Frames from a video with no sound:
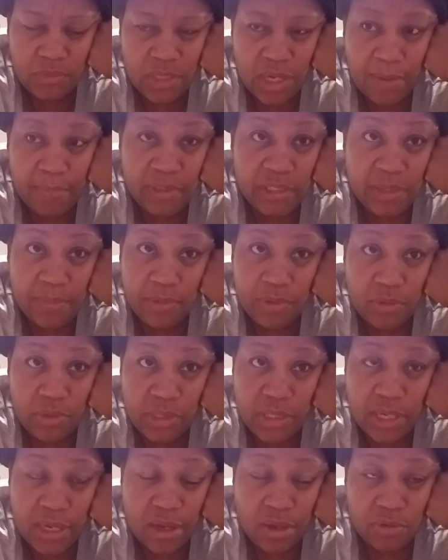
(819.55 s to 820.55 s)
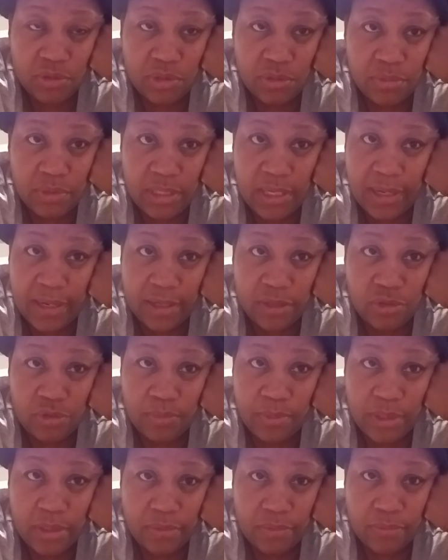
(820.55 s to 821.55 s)
I'm sleeping on the couch, and I got 2
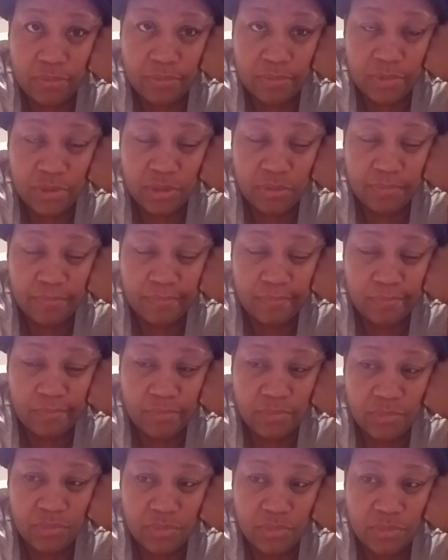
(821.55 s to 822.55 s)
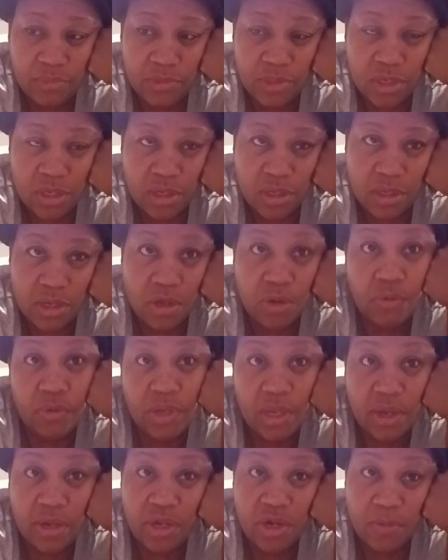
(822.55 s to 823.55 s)
bedrooms. Oh,
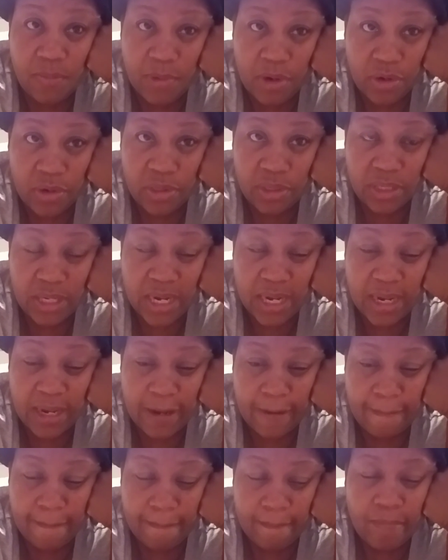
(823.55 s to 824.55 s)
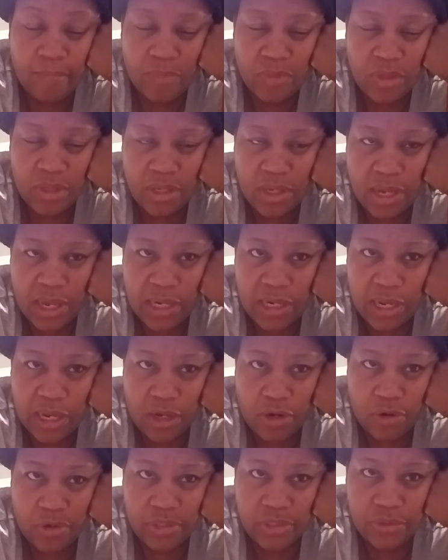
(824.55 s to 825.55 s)
y'all hear American Dad? I
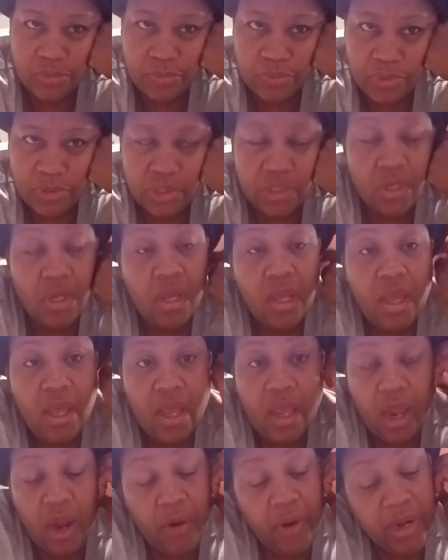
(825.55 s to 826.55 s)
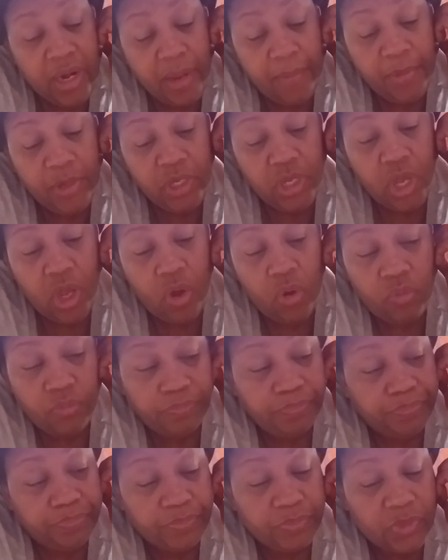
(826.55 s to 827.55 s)
like cartoons. All right, I'm going to
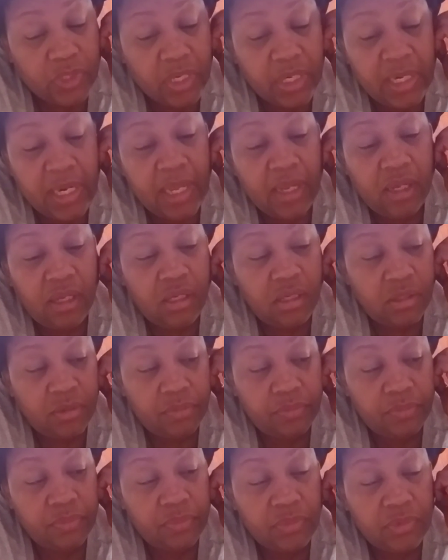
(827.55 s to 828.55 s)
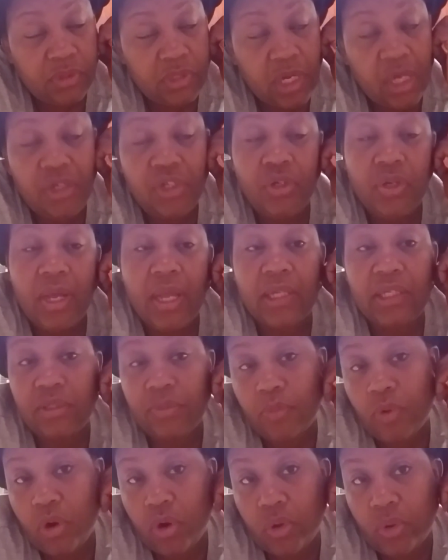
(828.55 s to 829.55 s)
go, and I'll talk to you guys
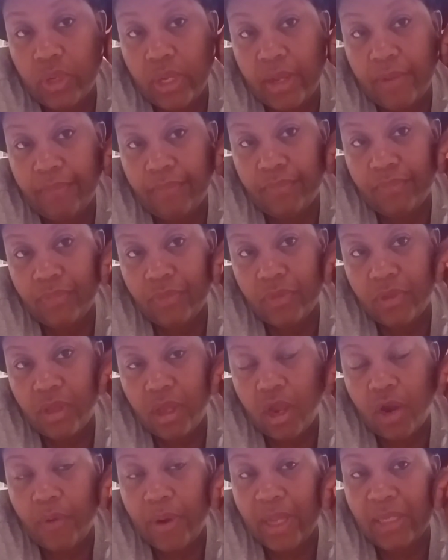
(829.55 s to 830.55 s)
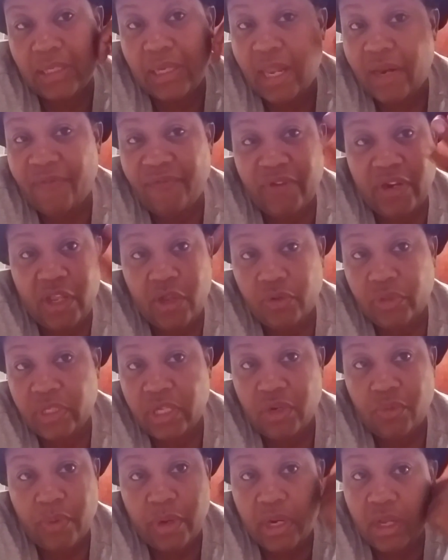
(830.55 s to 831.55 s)
tomorrow, okay? All right, a lot of videos
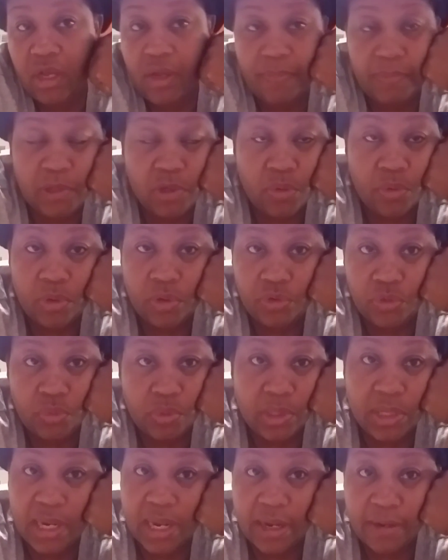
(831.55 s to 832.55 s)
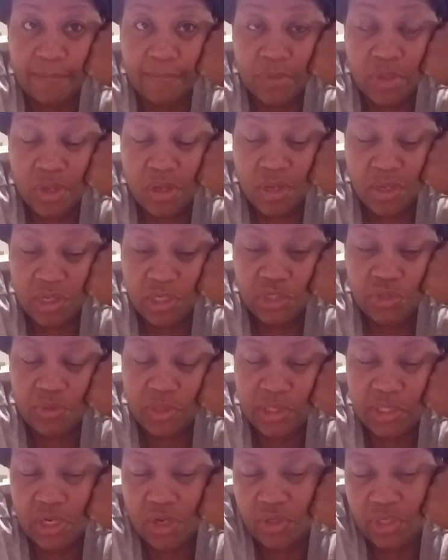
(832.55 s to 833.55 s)
getting ready to upload through the night. So
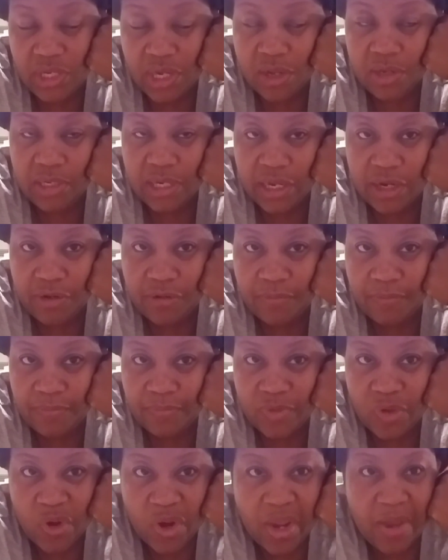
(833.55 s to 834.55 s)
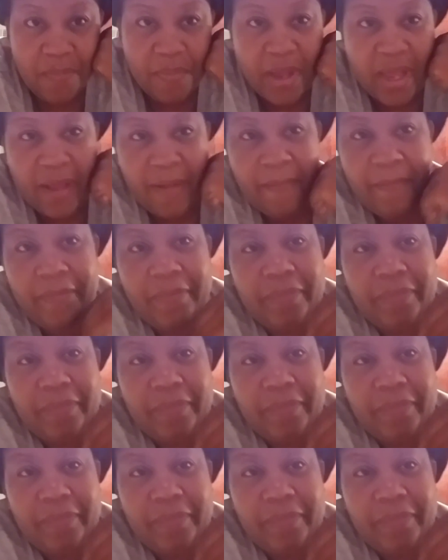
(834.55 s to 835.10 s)
I'll talk to y'all later. All right, bye.